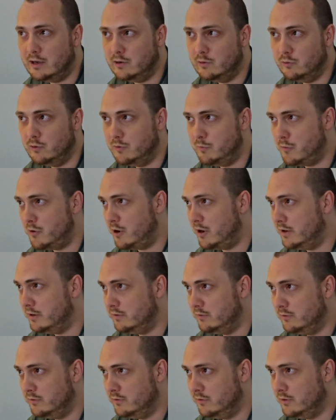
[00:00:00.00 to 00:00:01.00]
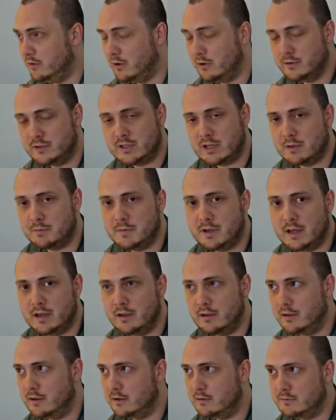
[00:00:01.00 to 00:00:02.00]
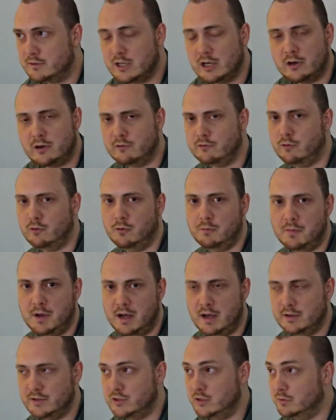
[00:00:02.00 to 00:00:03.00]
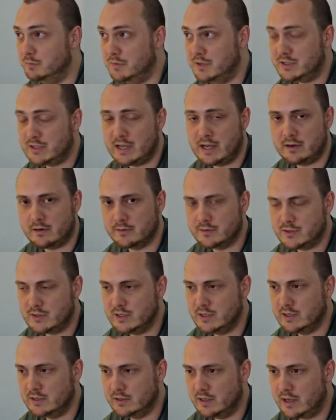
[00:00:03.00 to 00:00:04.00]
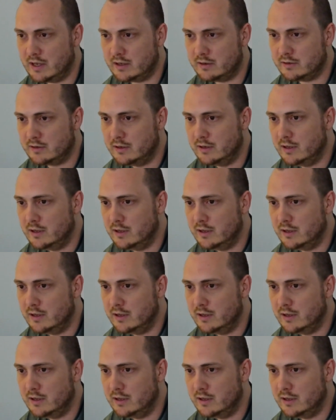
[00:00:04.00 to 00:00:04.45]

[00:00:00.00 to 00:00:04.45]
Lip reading: We might someday terraform Mars. You'd miss out on seeing that.